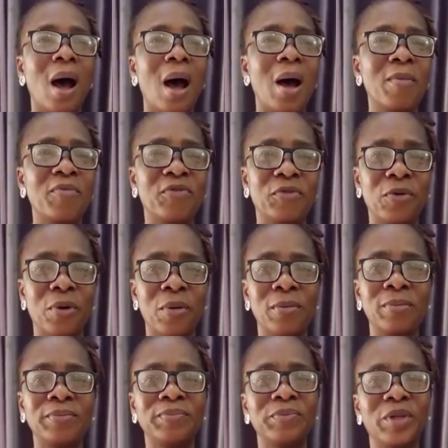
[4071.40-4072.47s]
I'm
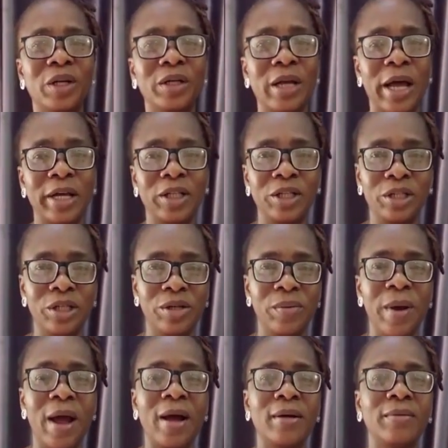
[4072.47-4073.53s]
from
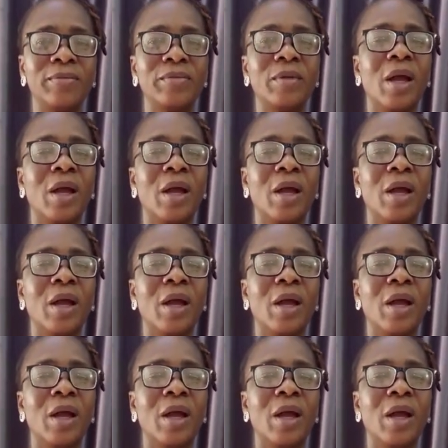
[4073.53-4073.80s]
Nigeria.